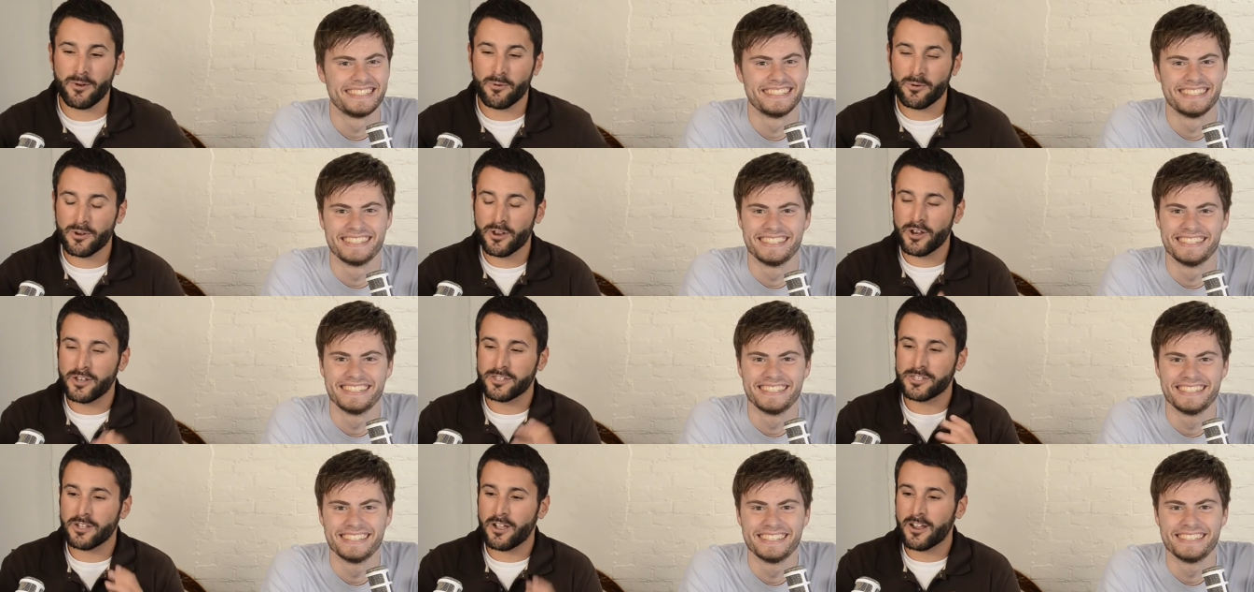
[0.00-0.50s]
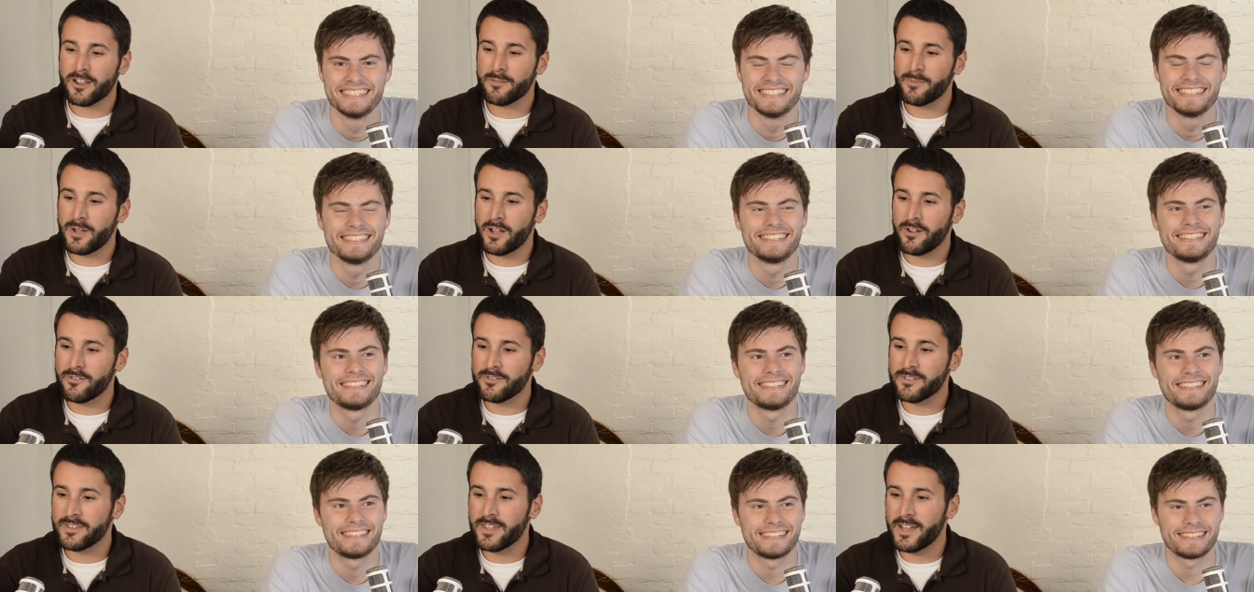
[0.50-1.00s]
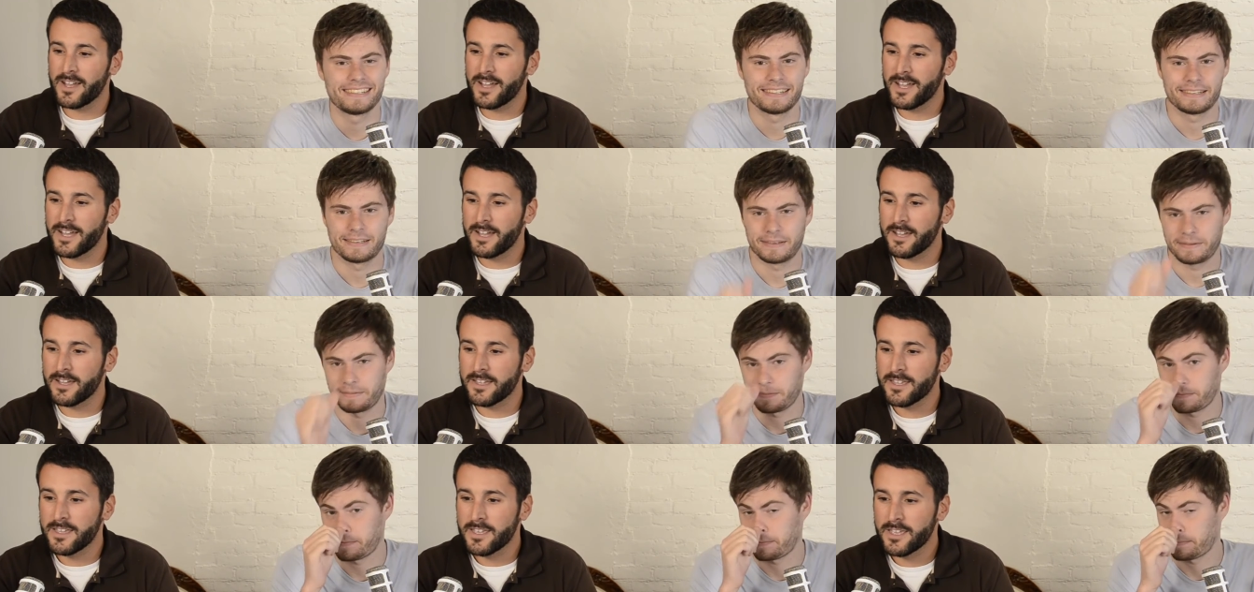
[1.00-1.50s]
Speaker 1: we're going to talk about
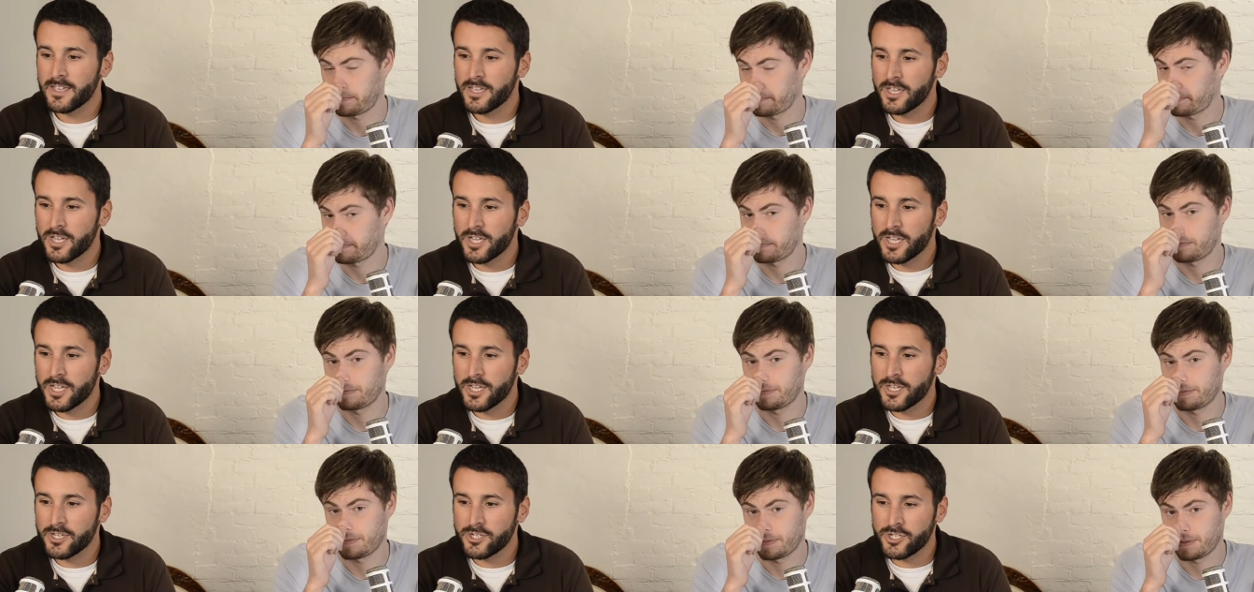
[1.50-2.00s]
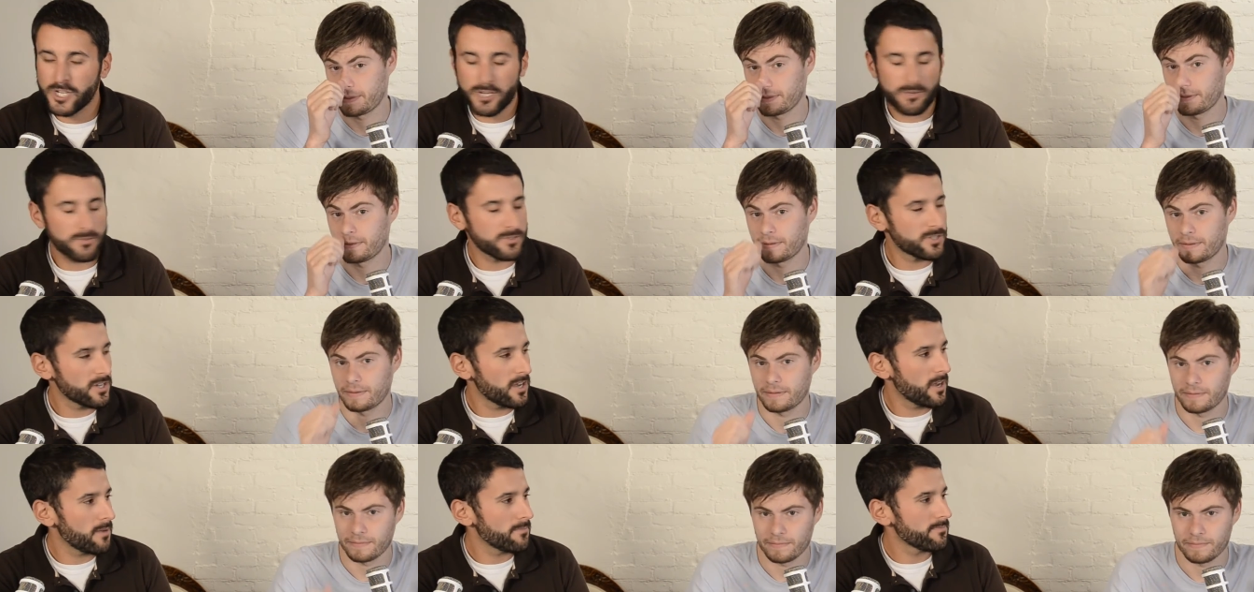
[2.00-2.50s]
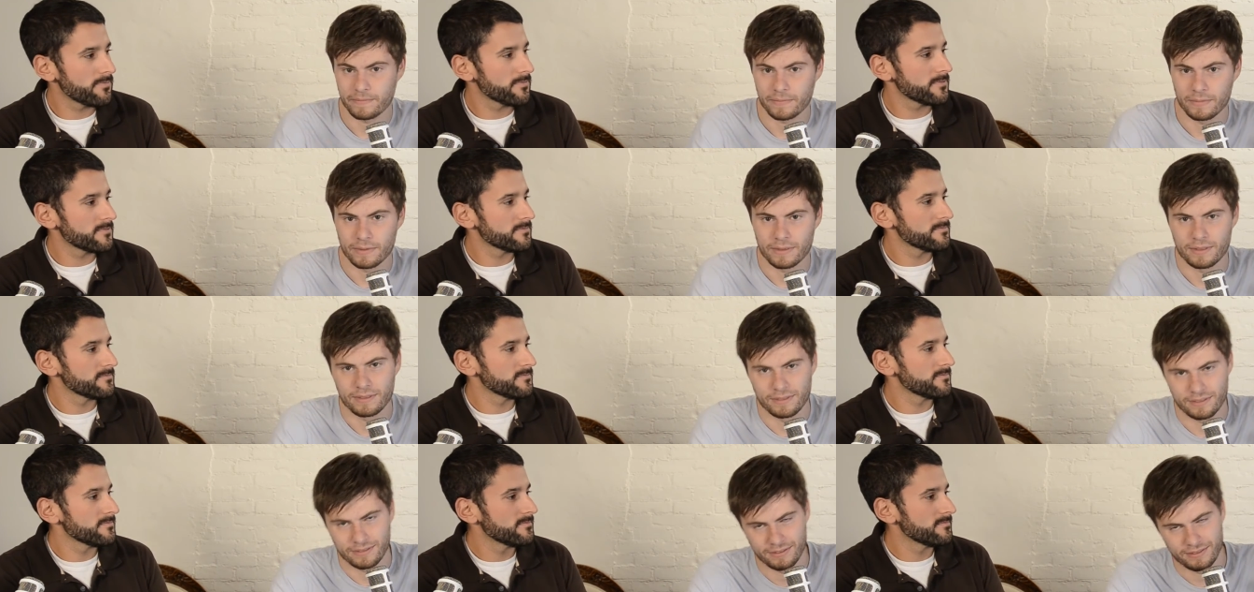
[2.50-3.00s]
uh, Jigoshop,
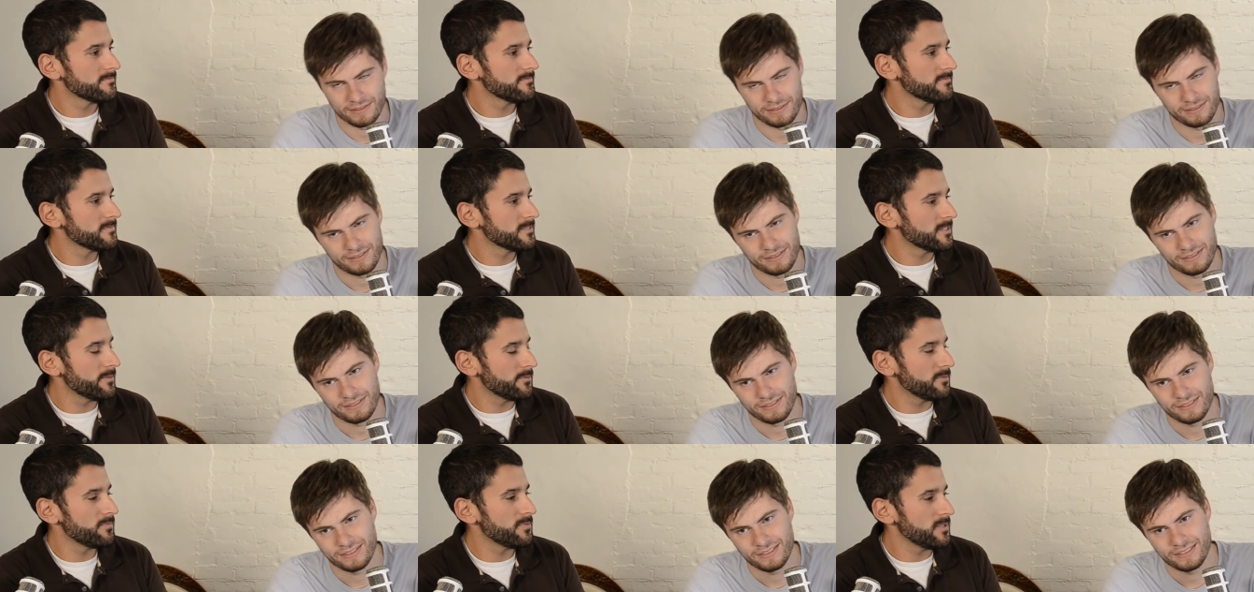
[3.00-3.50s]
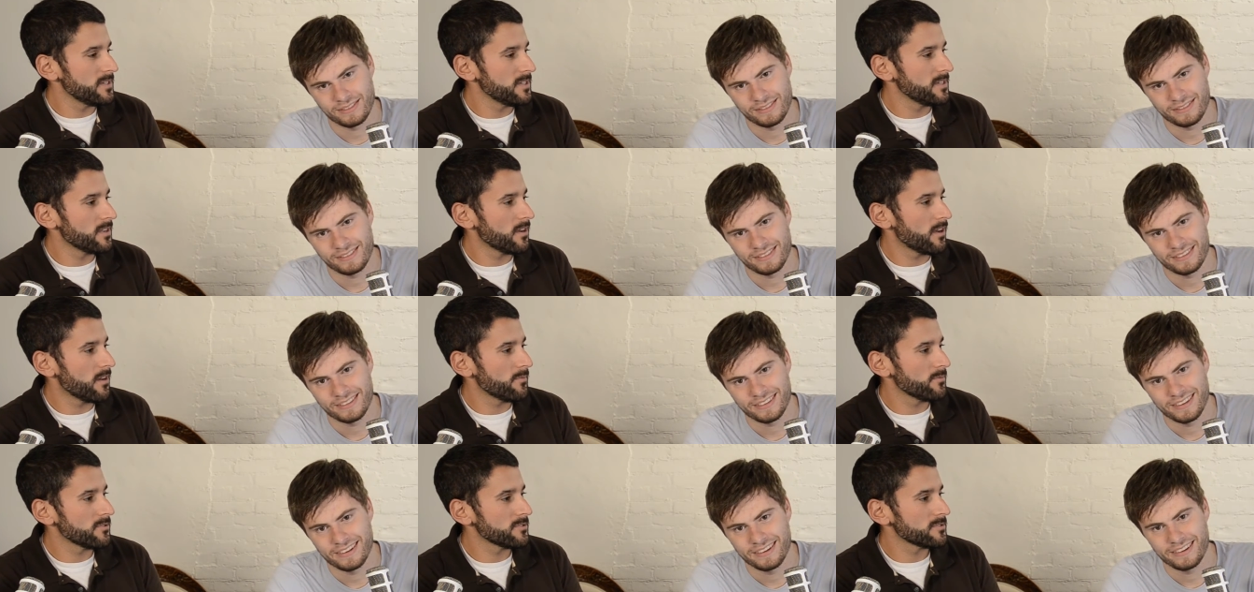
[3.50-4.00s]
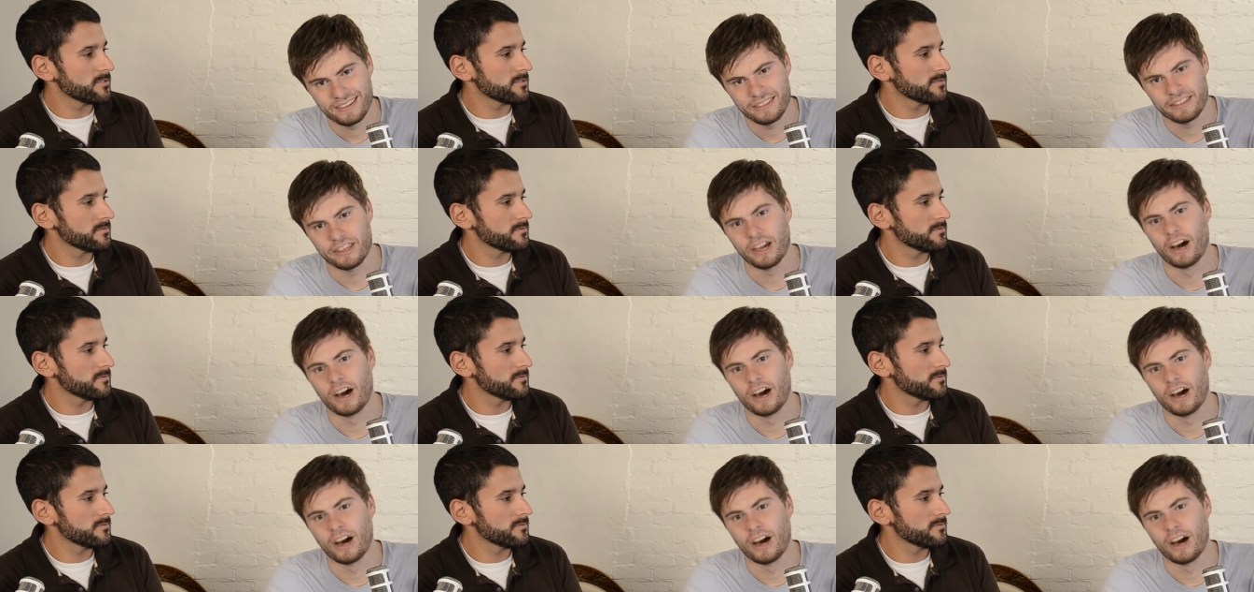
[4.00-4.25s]
WP commerce.